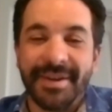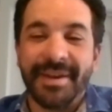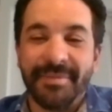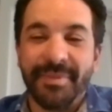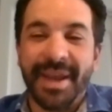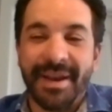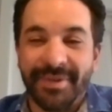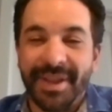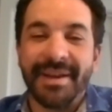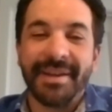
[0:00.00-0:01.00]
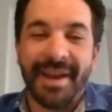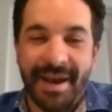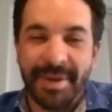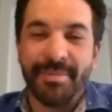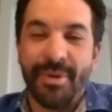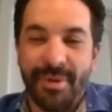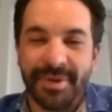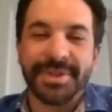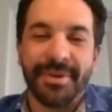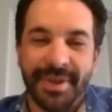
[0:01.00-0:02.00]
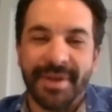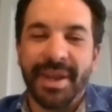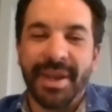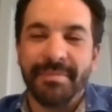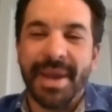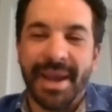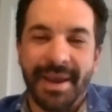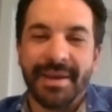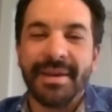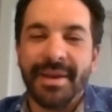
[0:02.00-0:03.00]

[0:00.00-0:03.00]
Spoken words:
and we have a lot in common, more so than we may